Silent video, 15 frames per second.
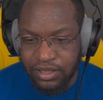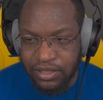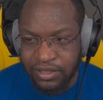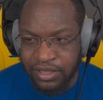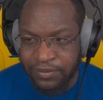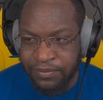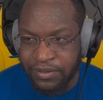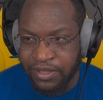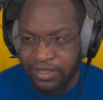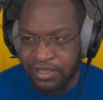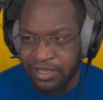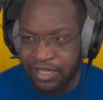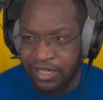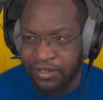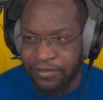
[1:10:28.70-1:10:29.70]
I'll give you
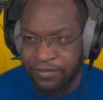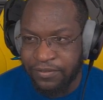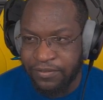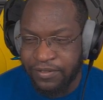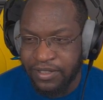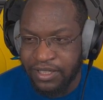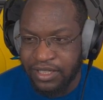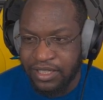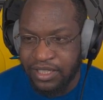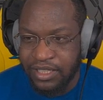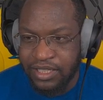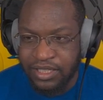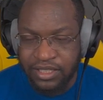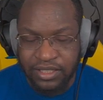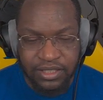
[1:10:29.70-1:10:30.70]
extra health,
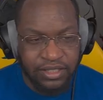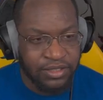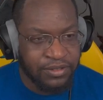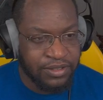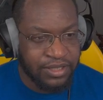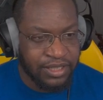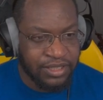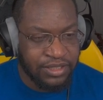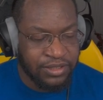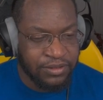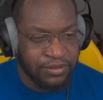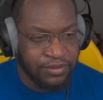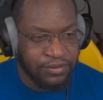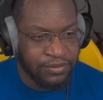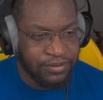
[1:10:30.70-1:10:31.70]
you know, in case
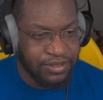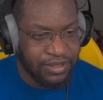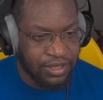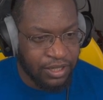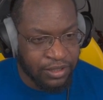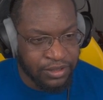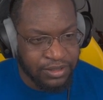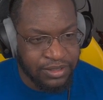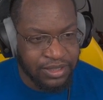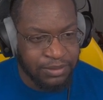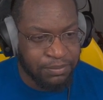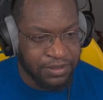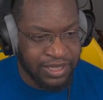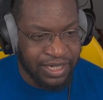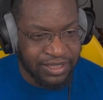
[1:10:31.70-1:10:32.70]
you aren't
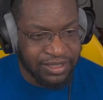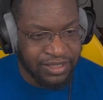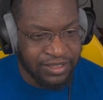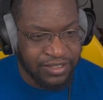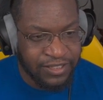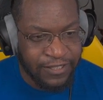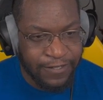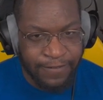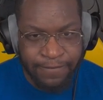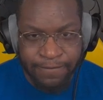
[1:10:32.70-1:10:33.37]
just protecting.